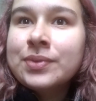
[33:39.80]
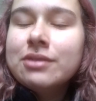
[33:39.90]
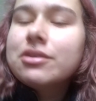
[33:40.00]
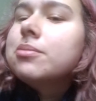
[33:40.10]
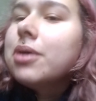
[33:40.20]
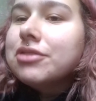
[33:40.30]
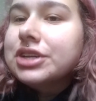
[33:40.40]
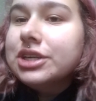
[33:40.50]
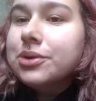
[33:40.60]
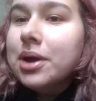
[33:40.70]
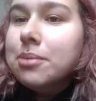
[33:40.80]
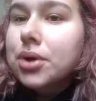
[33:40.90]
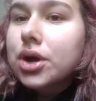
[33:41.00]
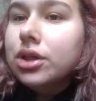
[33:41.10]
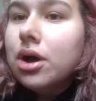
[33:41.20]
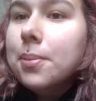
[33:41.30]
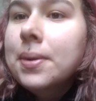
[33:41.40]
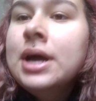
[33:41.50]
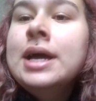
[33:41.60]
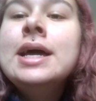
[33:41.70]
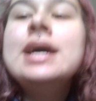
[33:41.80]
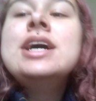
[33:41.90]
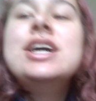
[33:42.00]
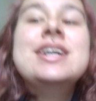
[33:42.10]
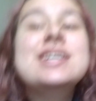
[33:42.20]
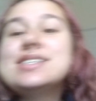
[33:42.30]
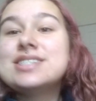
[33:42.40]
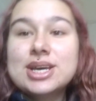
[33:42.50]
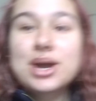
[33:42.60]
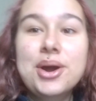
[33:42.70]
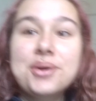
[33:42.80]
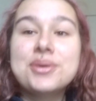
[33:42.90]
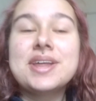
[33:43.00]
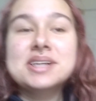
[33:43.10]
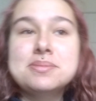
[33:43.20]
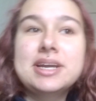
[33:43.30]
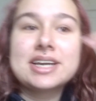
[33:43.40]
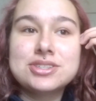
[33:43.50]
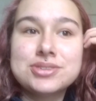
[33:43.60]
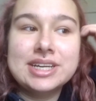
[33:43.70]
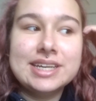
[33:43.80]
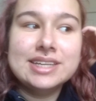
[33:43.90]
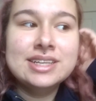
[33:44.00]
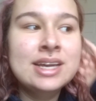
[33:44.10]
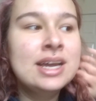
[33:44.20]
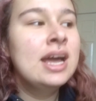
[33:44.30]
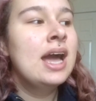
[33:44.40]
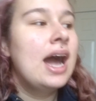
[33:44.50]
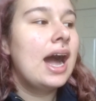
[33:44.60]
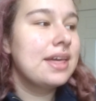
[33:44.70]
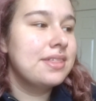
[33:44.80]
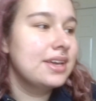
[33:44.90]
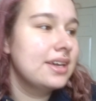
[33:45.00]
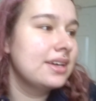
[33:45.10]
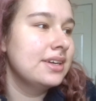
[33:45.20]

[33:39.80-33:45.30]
for the Perfectly Queer book club. So that's my next read. I think